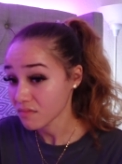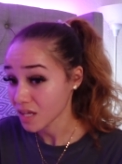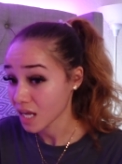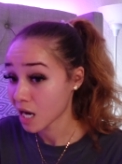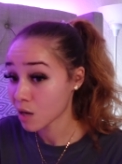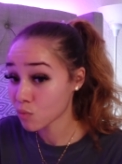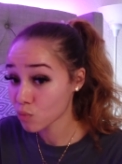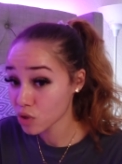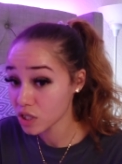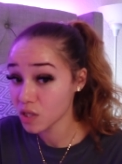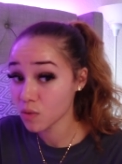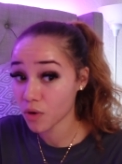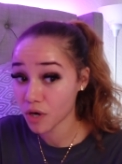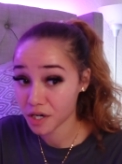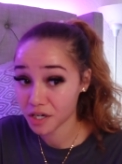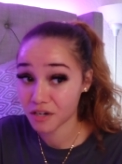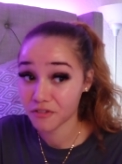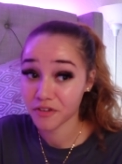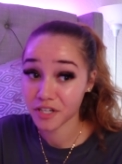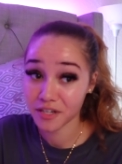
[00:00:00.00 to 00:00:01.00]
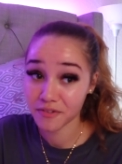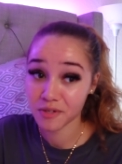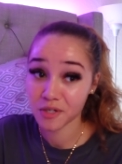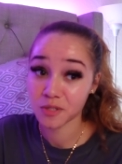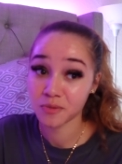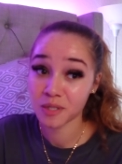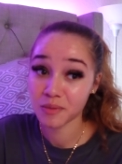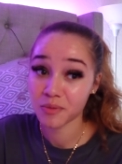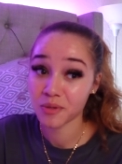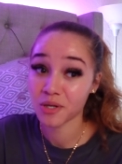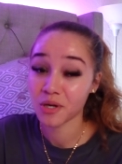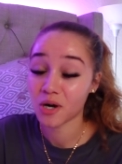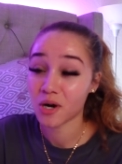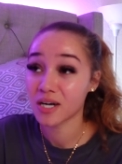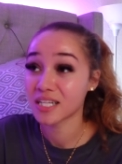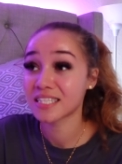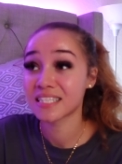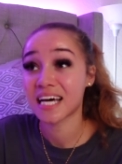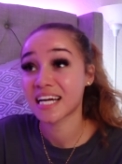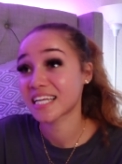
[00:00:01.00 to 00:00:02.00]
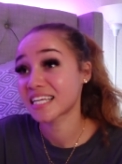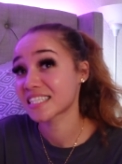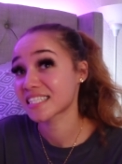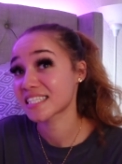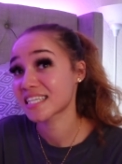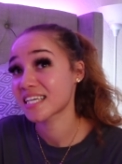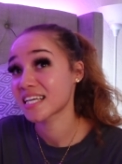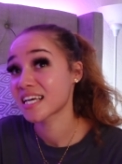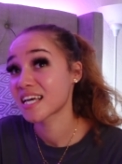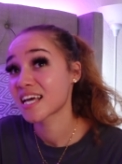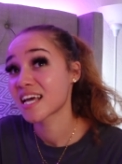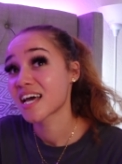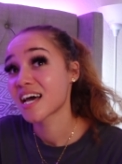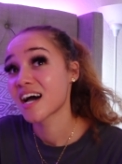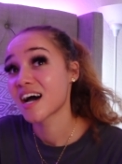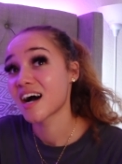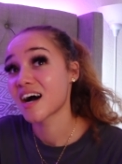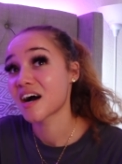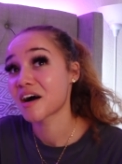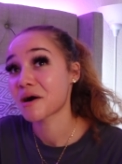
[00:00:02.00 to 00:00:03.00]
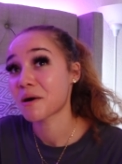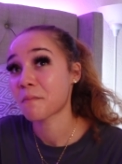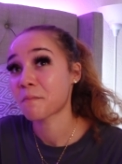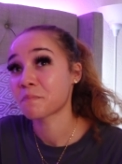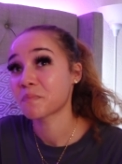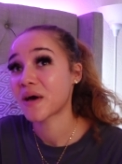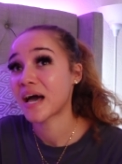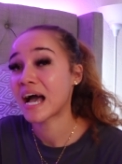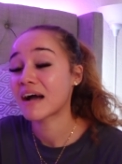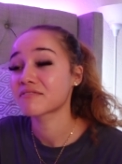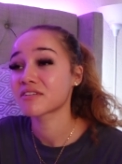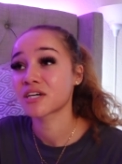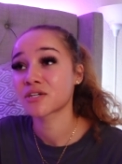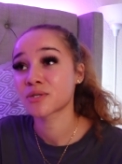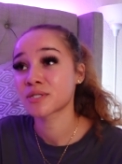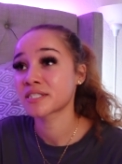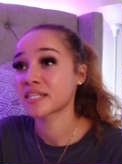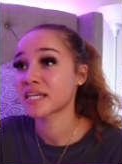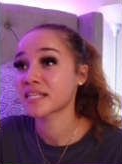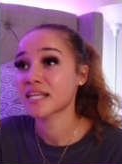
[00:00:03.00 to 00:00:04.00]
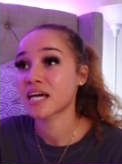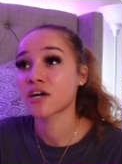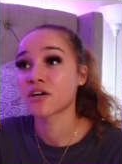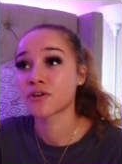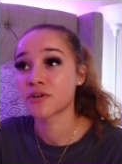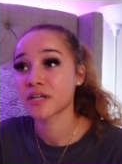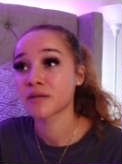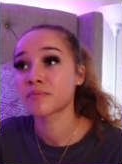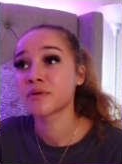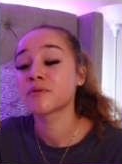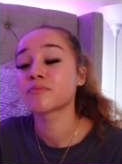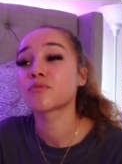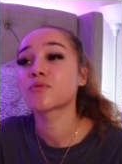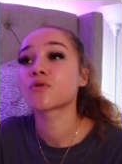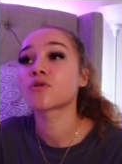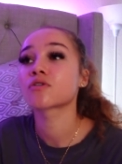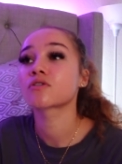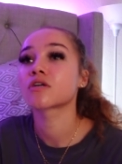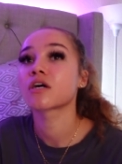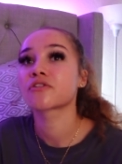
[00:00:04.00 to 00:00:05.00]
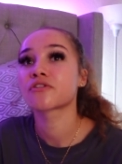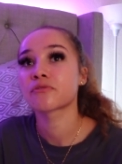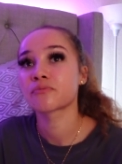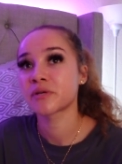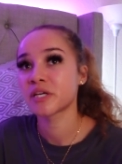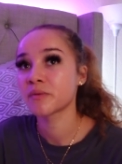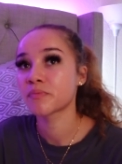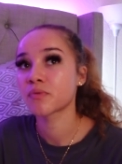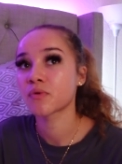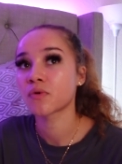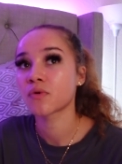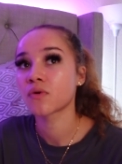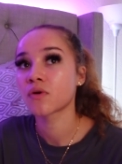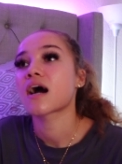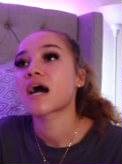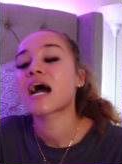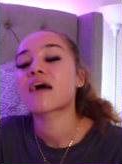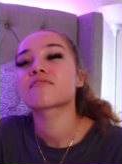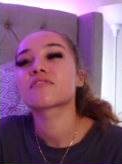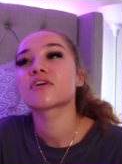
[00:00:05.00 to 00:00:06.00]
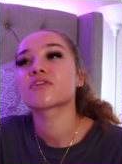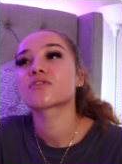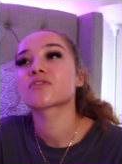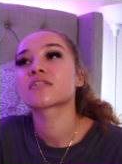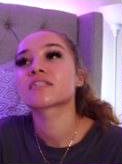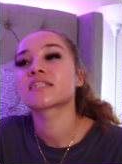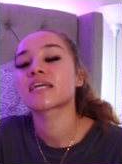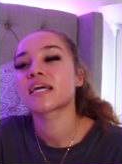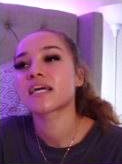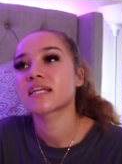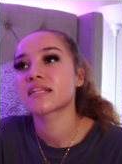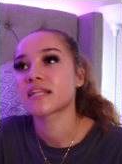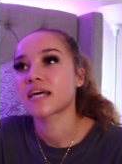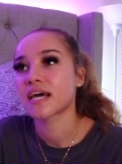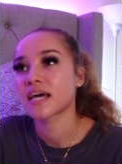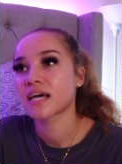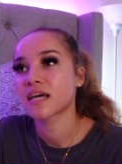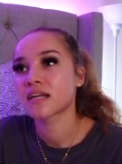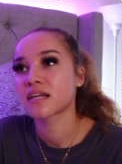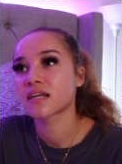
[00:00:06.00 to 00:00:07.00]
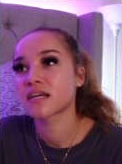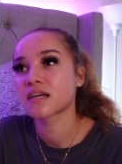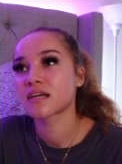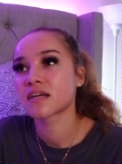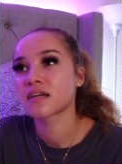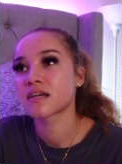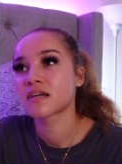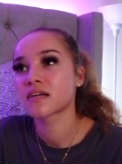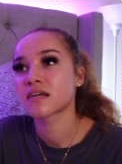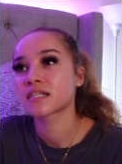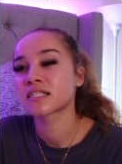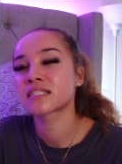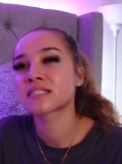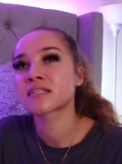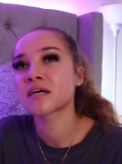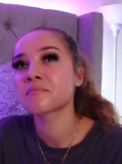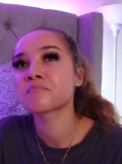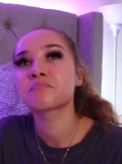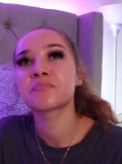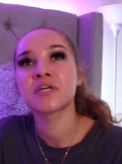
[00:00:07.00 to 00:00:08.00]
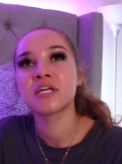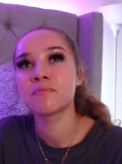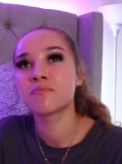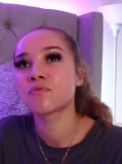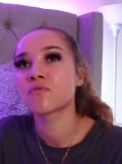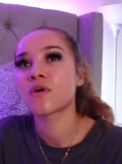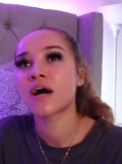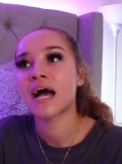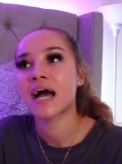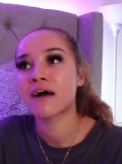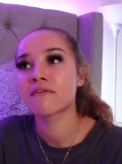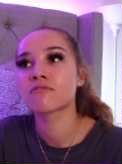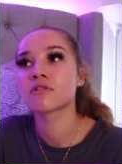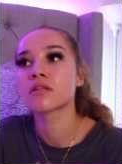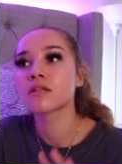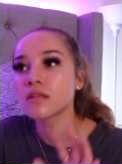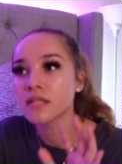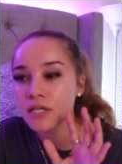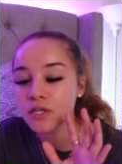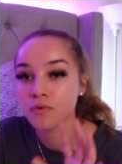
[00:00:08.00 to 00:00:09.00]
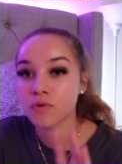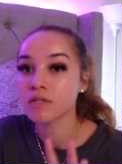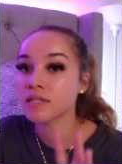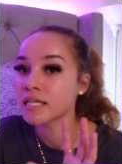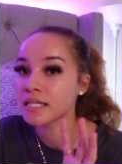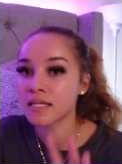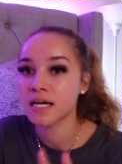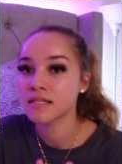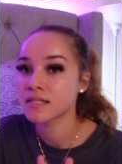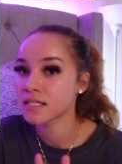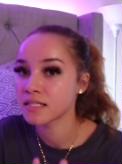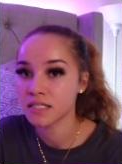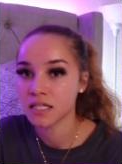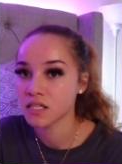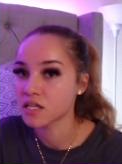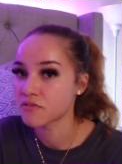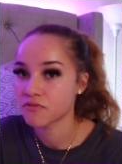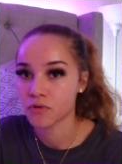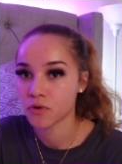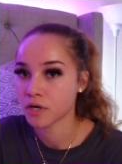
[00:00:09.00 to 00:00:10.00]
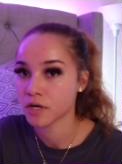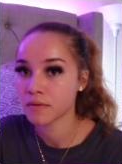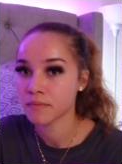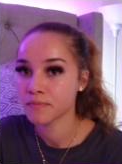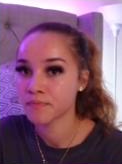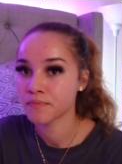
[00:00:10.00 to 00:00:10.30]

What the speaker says: I'm really working on forgiving those people, y'all. It's not easy. I have to understand that hurting people hurt other people. I have to understand that some people have literally nothing to live for,